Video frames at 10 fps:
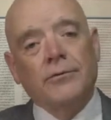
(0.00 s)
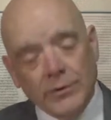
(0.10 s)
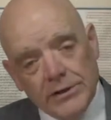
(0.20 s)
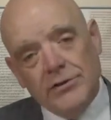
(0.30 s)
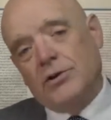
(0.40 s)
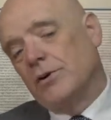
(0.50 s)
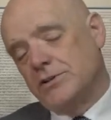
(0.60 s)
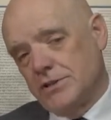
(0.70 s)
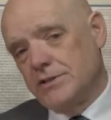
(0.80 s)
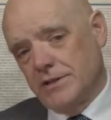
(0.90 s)
read the
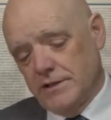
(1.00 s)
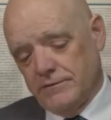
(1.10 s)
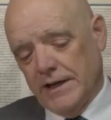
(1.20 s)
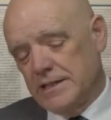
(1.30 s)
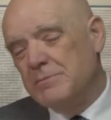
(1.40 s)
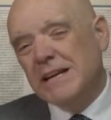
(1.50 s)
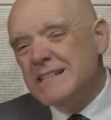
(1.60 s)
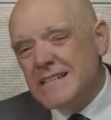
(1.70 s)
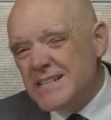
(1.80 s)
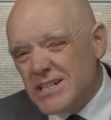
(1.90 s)
questions in advance because
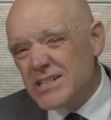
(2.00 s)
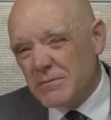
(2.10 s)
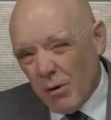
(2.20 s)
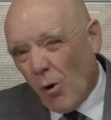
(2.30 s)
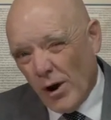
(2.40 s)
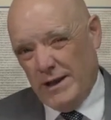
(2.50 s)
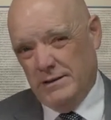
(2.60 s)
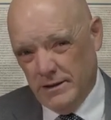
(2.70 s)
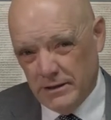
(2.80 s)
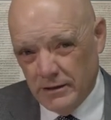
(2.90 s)
he's just a boy,
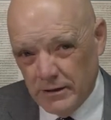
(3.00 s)
you know.